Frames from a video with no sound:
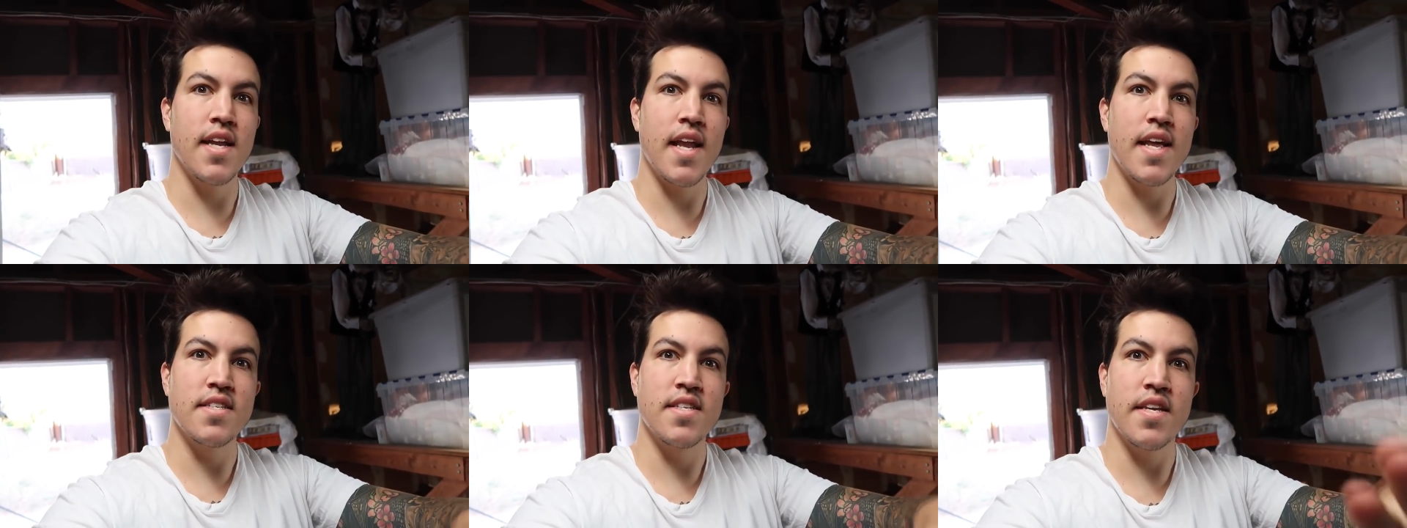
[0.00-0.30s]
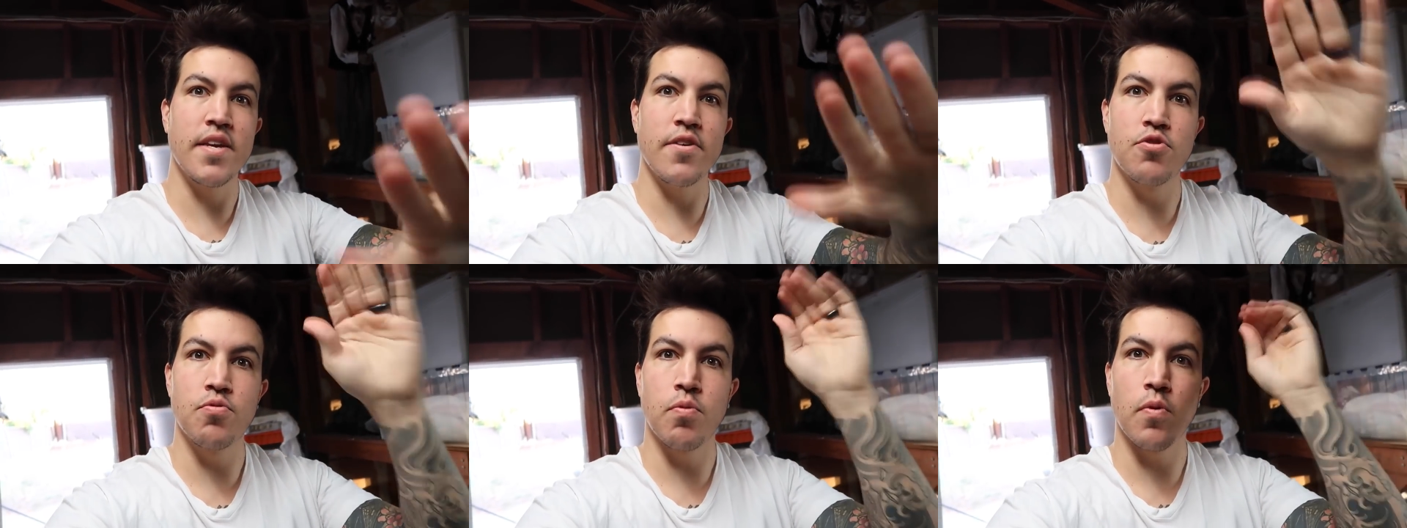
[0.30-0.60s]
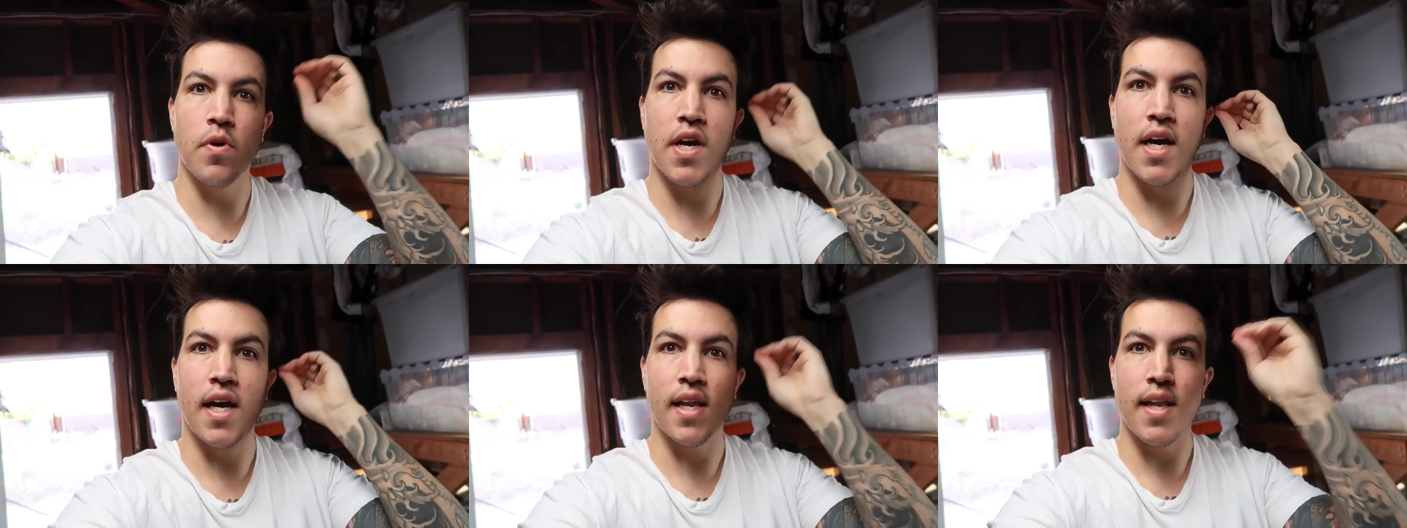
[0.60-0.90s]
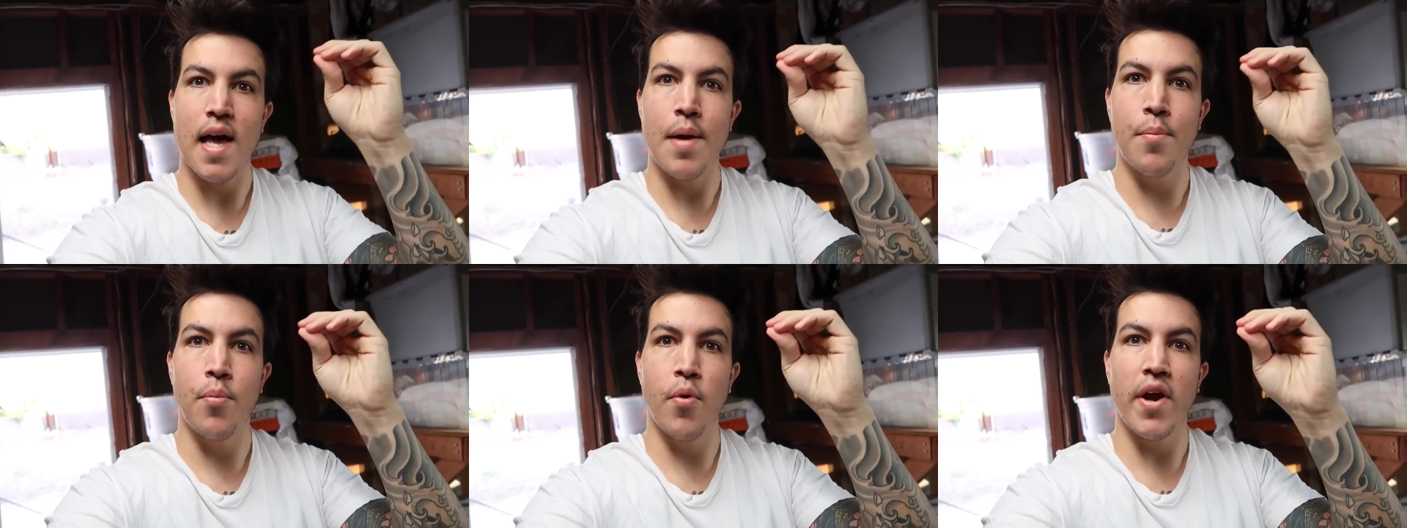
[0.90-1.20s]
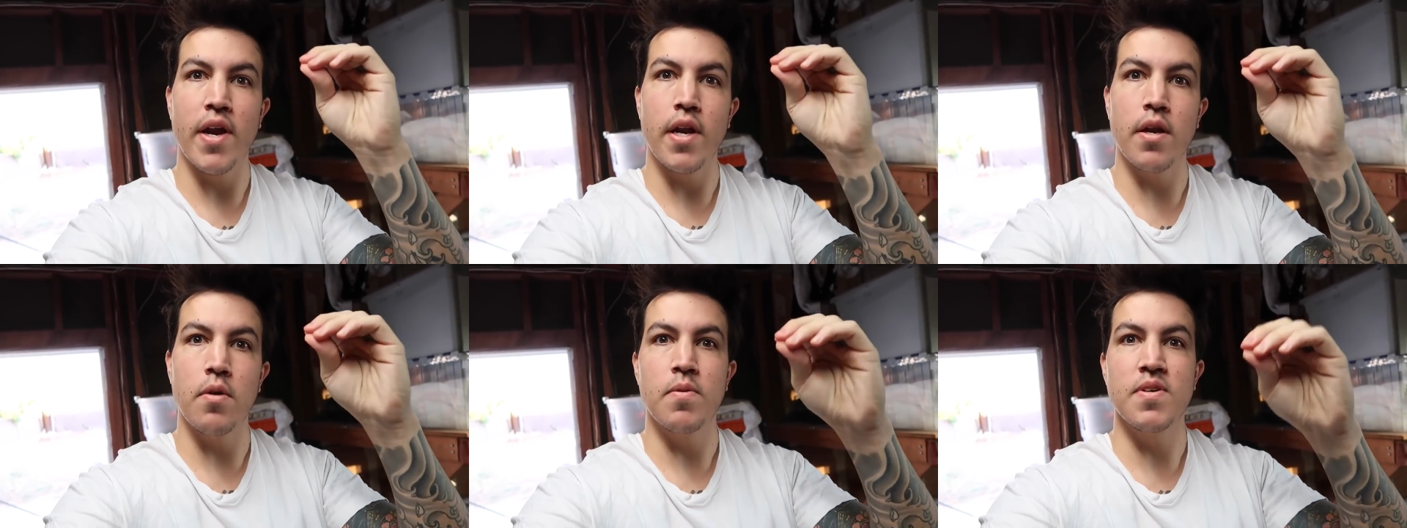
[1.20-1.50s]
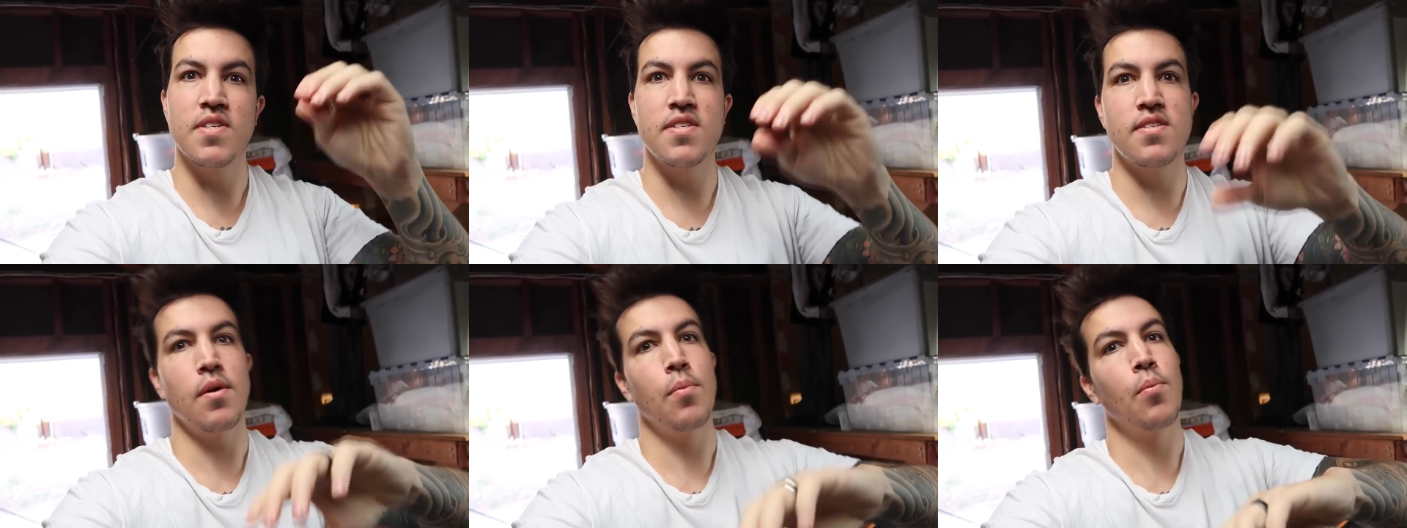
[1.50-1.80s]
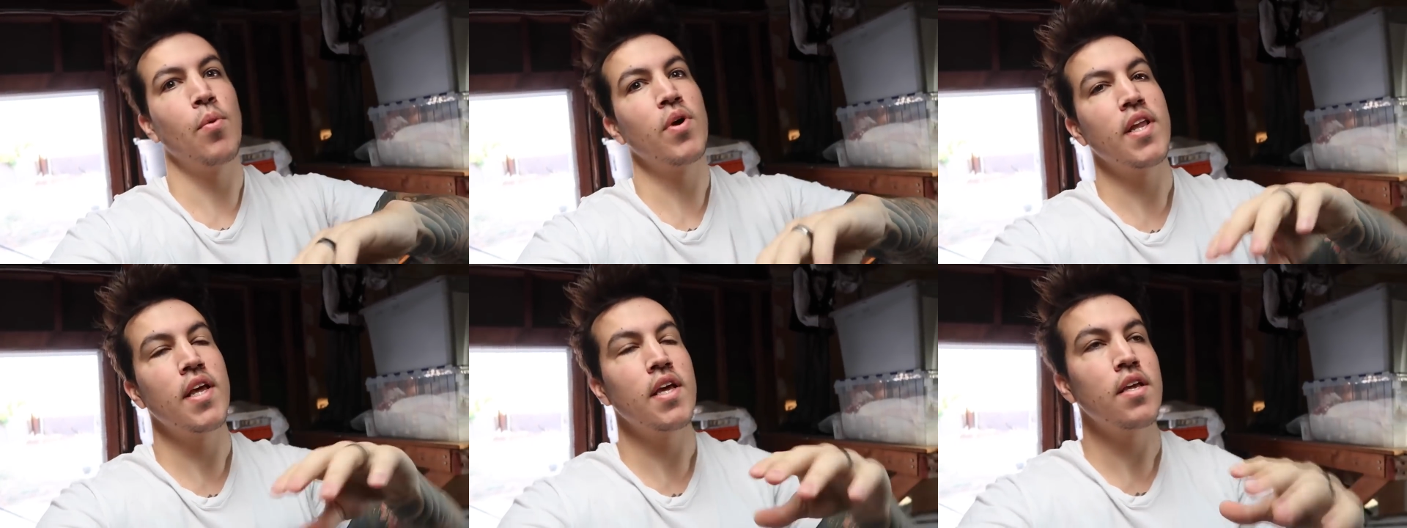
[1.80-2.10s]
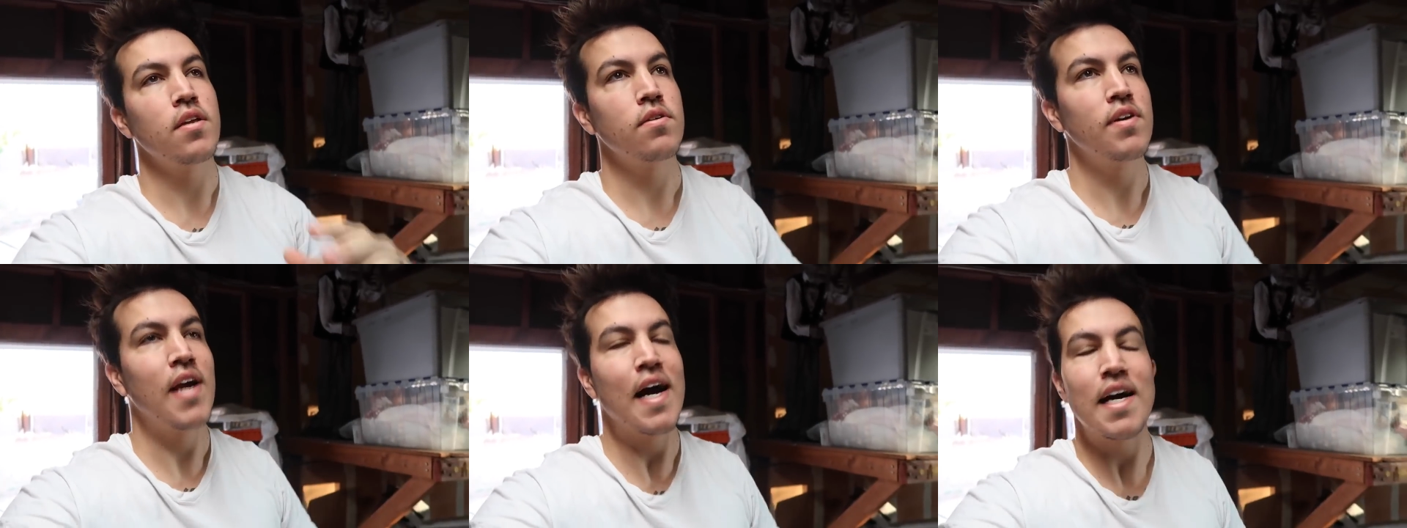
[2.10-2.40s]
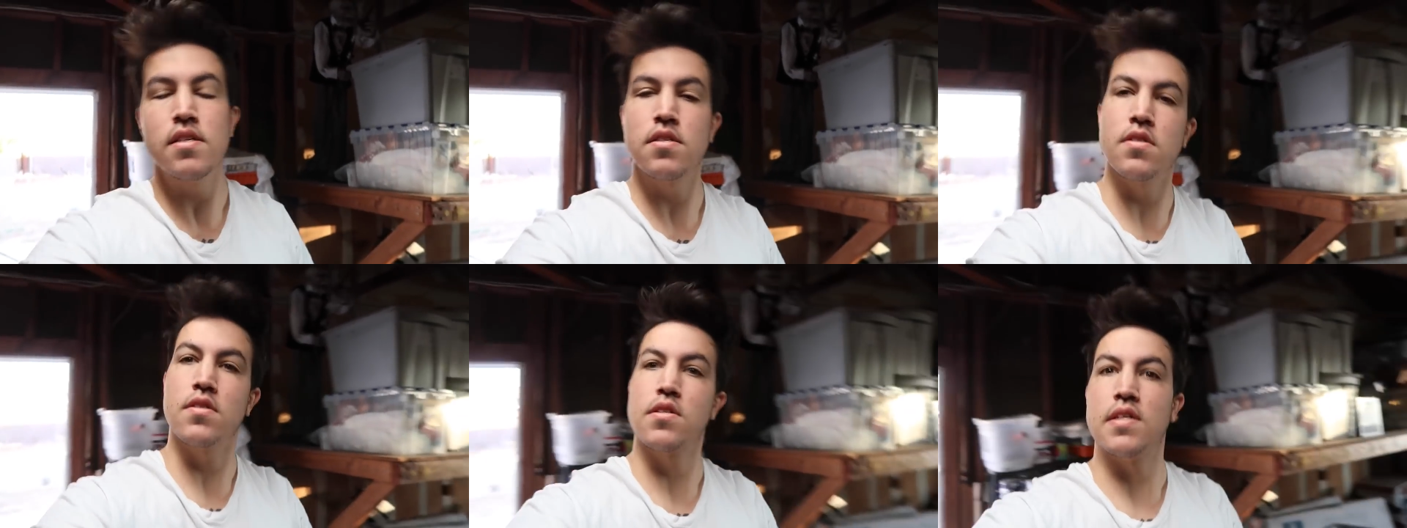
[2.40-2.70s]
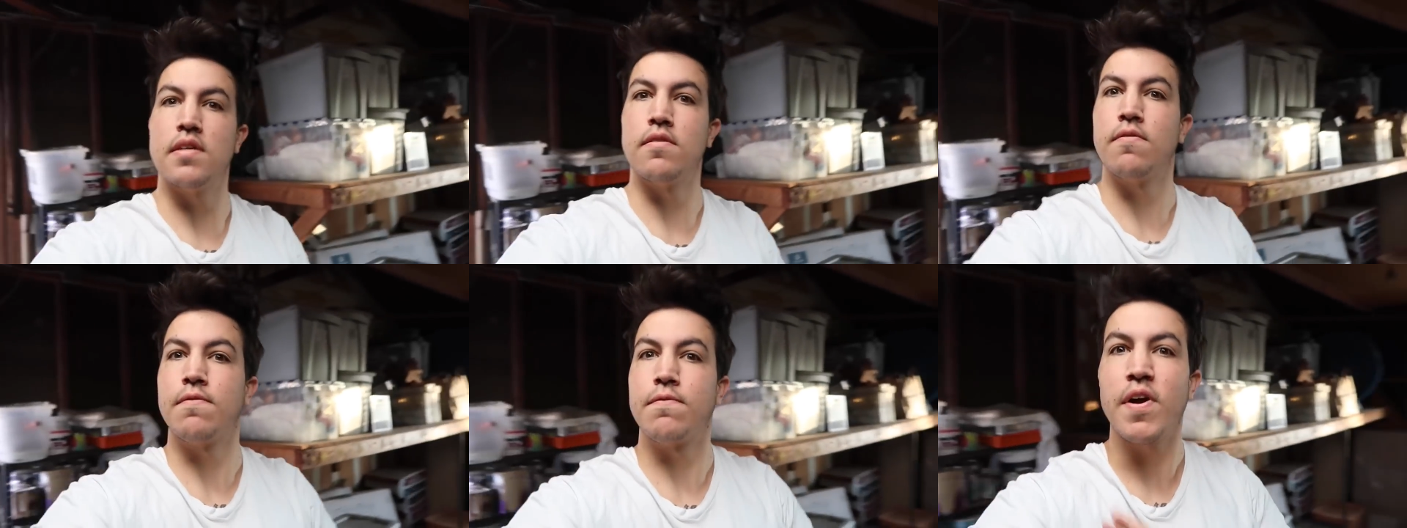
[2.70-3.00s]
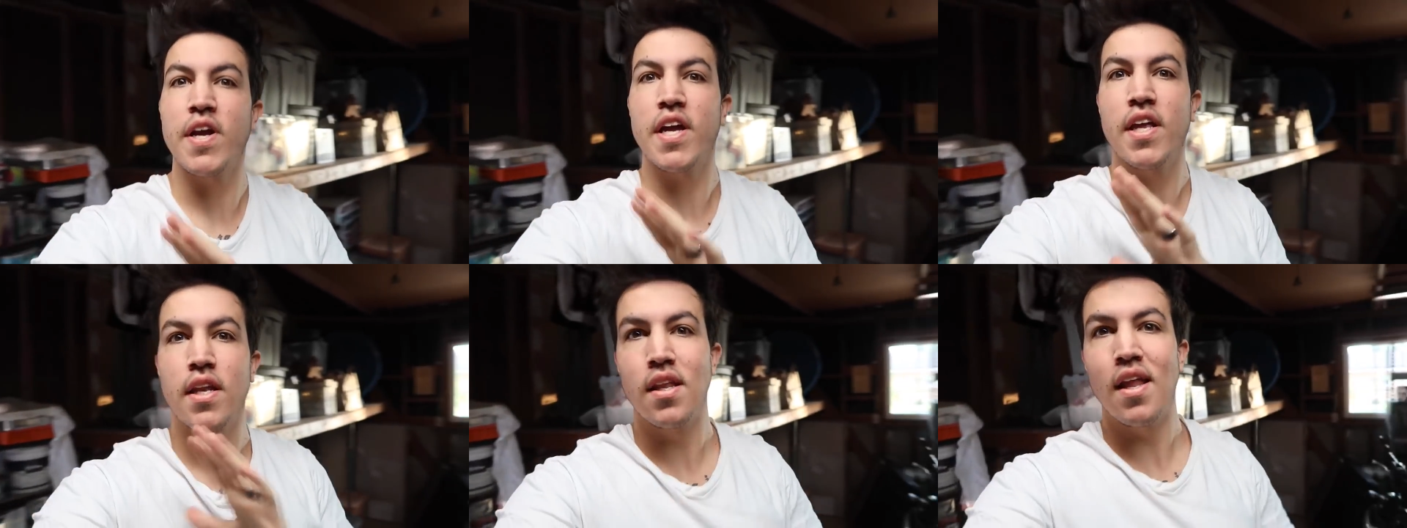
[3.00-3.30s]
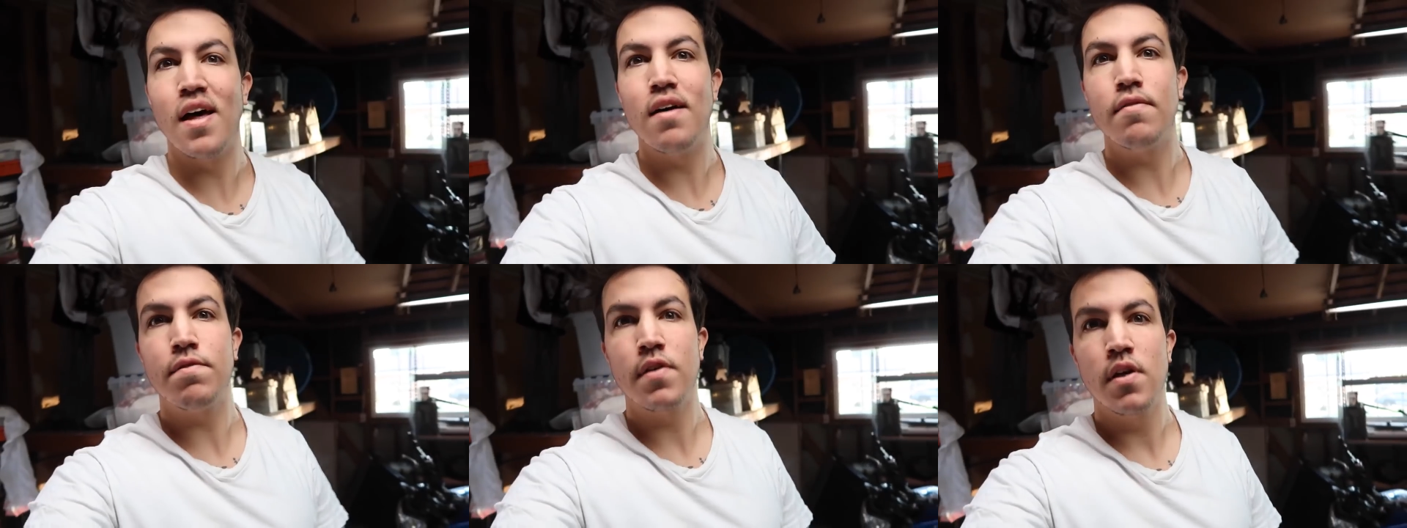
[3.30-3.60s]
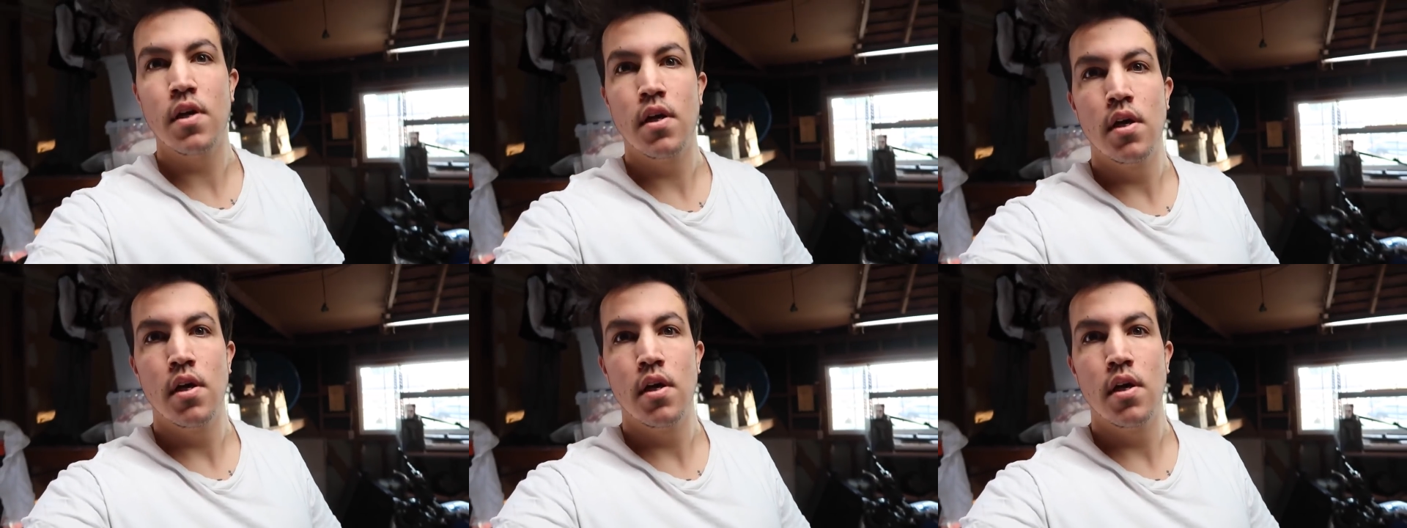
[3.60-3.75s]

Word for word: Today's huge. We're collaborating with someone that you guys are gonna freaking love.